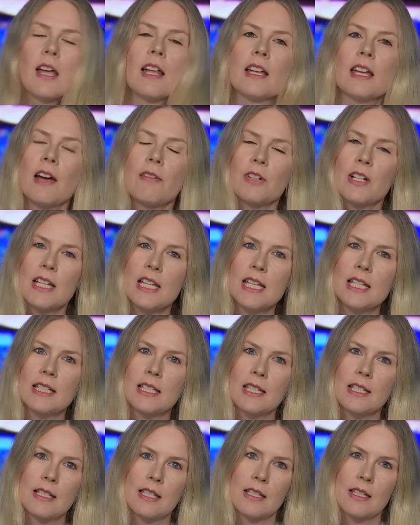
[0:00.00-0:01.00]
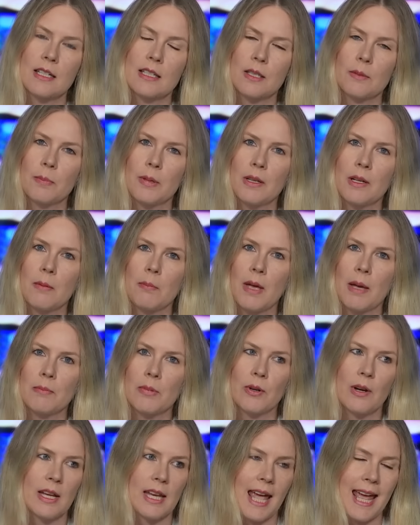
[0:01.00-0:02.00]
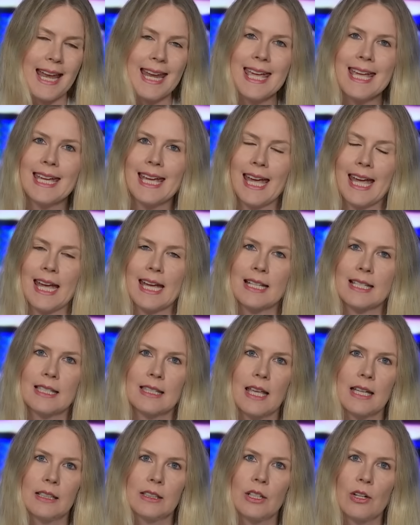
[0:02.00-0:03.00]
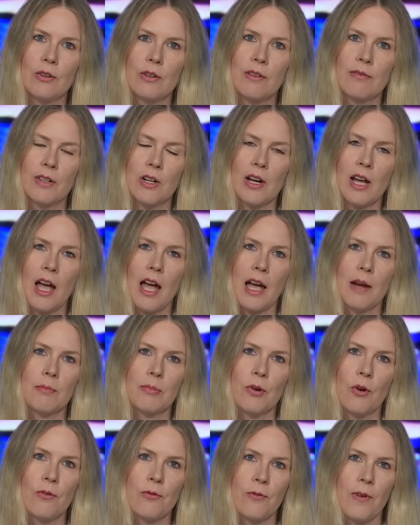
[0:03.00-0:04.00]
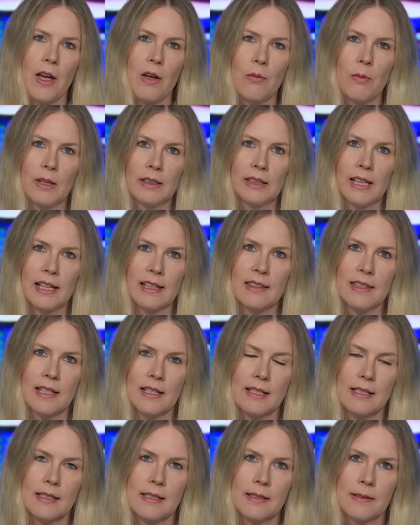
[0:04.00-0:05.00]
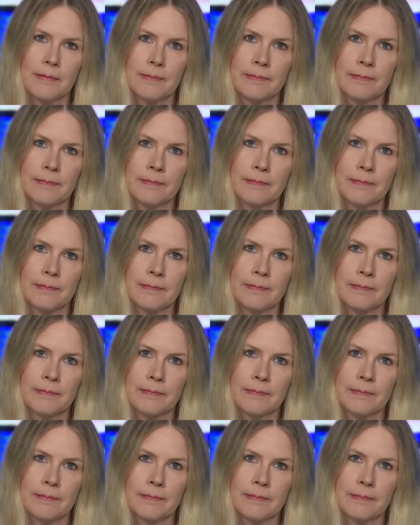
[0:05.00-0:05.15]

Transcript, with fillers: Never easy to discipline a member in any case, let alone a very high-profile one like this.